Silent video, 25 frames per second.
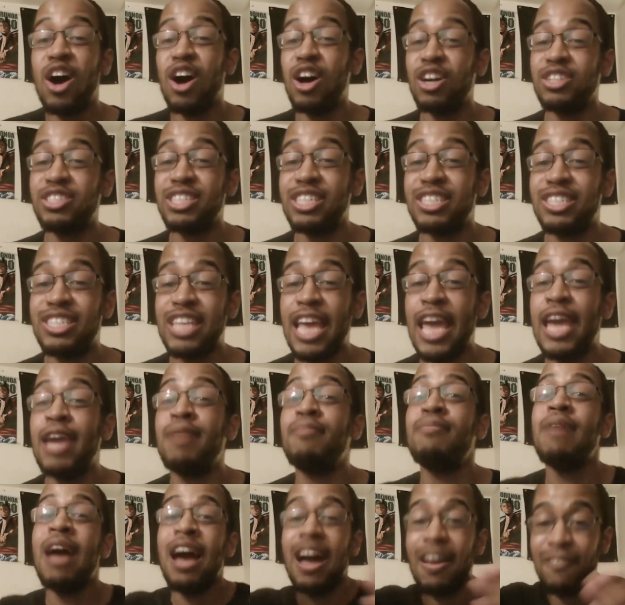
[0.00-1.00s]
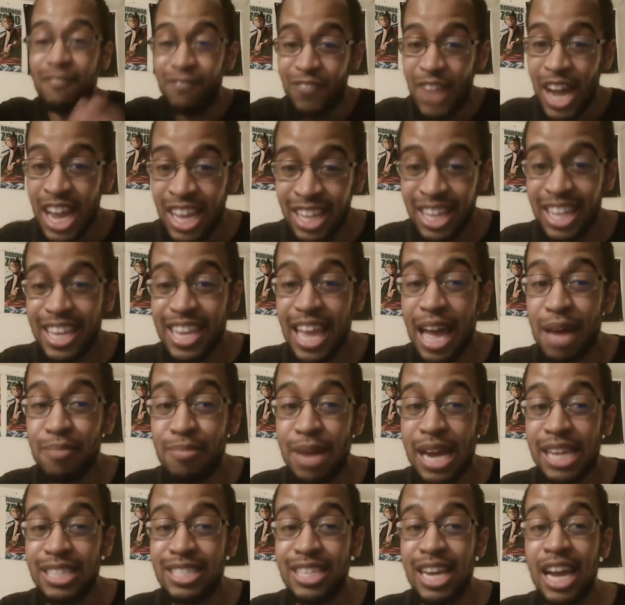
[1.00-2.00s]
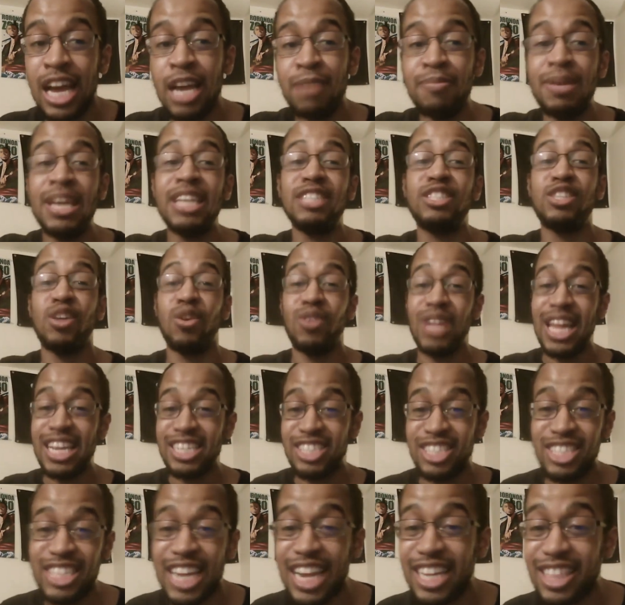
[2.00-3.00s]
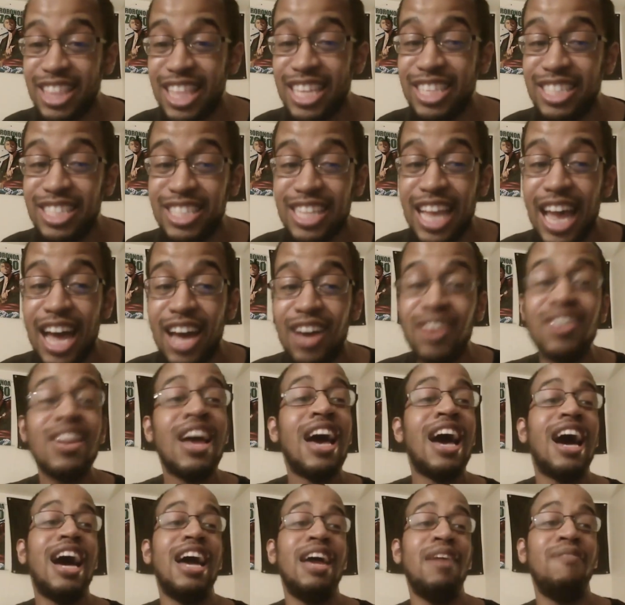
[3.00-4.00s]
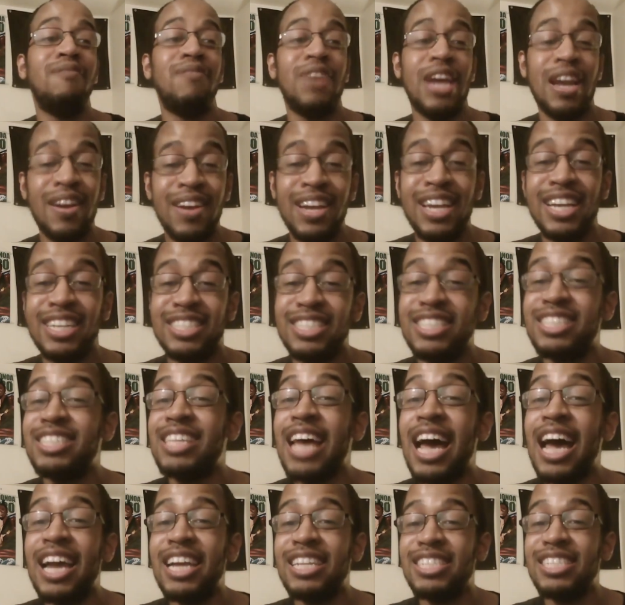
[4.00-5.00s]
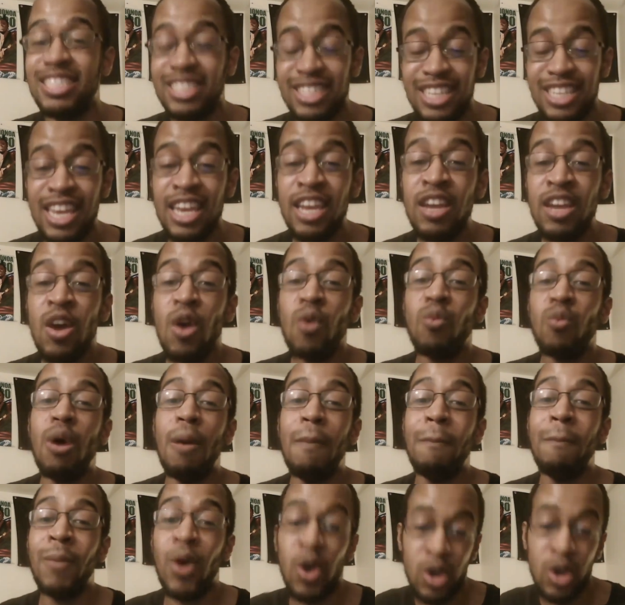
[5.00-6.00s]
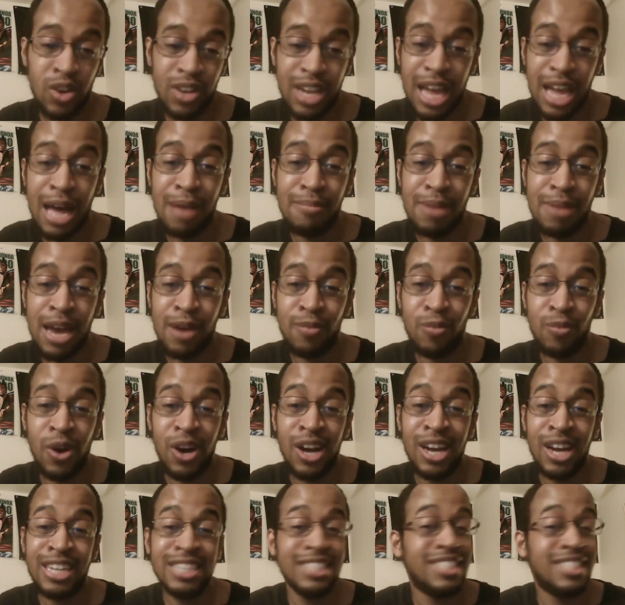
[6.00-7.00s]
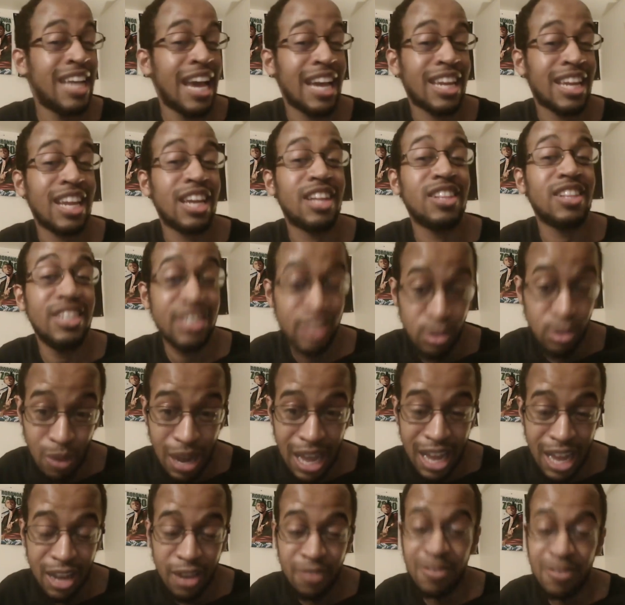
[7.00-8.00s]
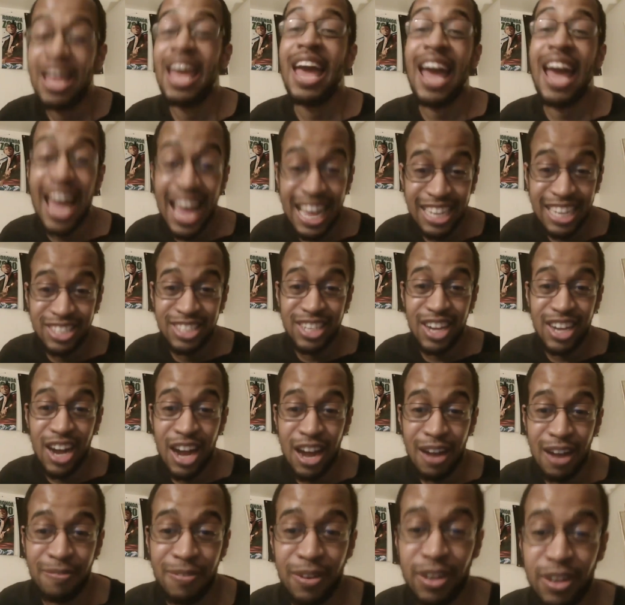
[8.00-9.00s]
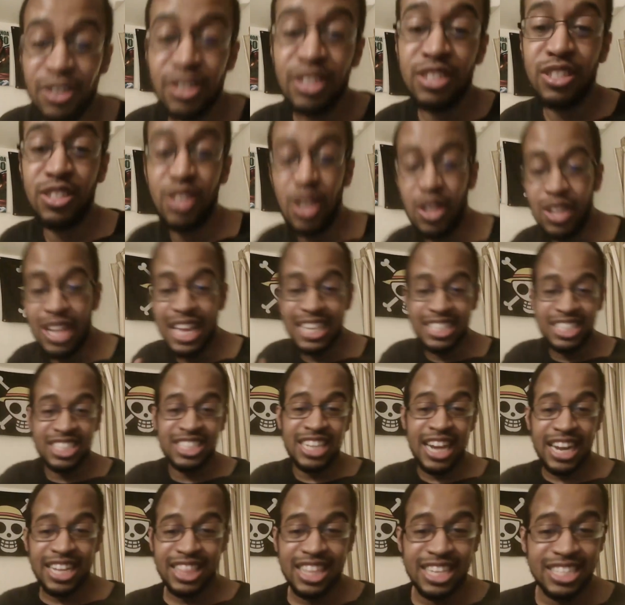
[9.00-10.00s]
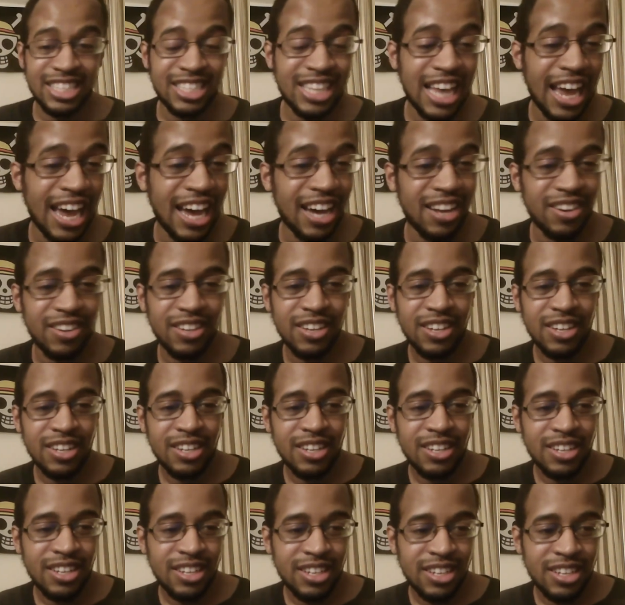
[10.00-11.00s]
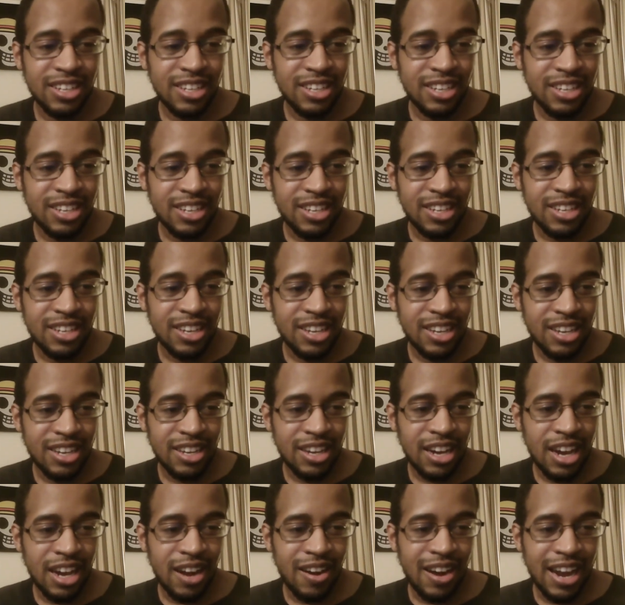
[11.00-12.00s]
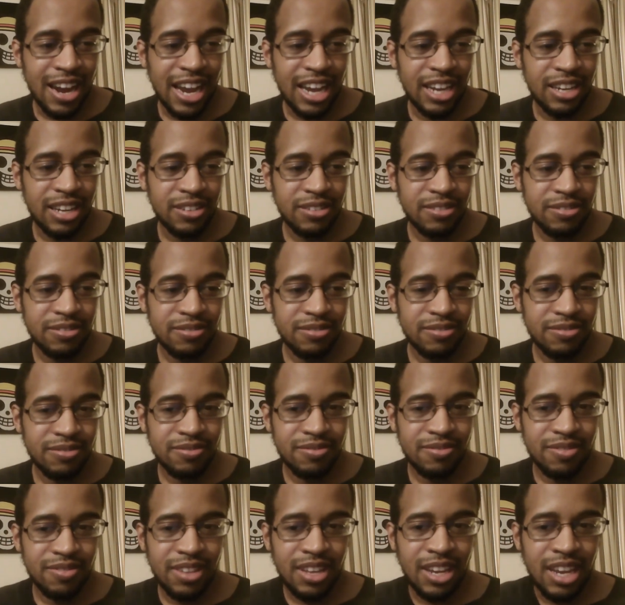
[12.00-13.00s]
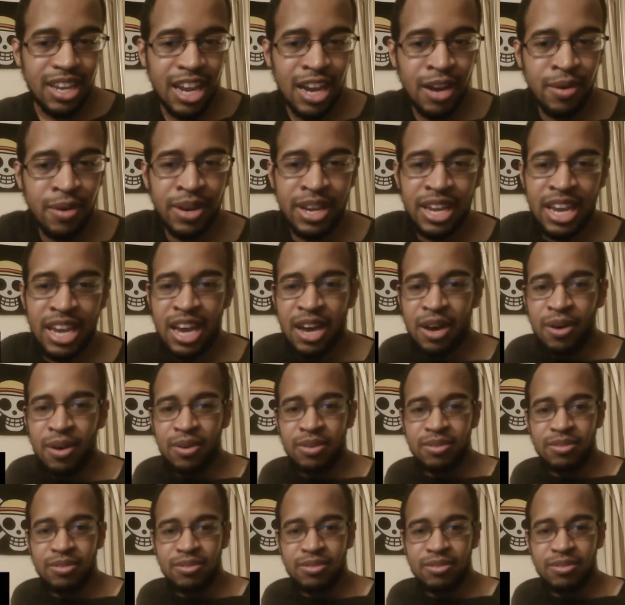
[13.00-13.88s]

All's the same, I finally got my time in, so let's check this out. I am very excited to see what Mortal Kombat 1, technically 12, has to offer. So let's check this out. All right. Here we go.